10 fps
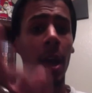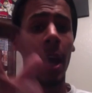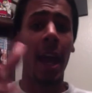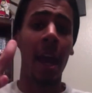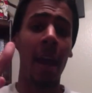
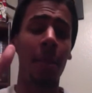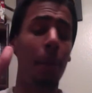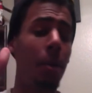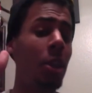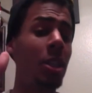and the
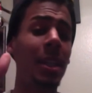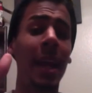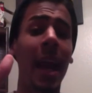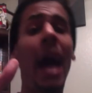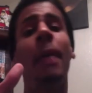person that
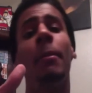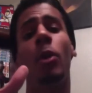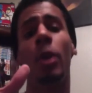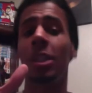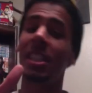I am
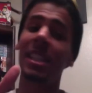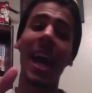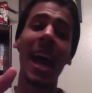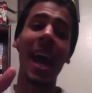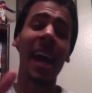going to
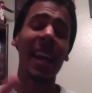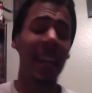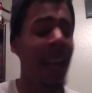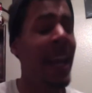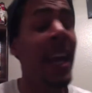tag
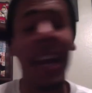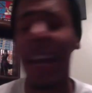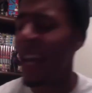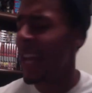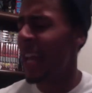
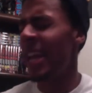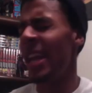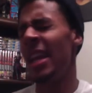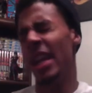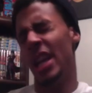
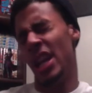is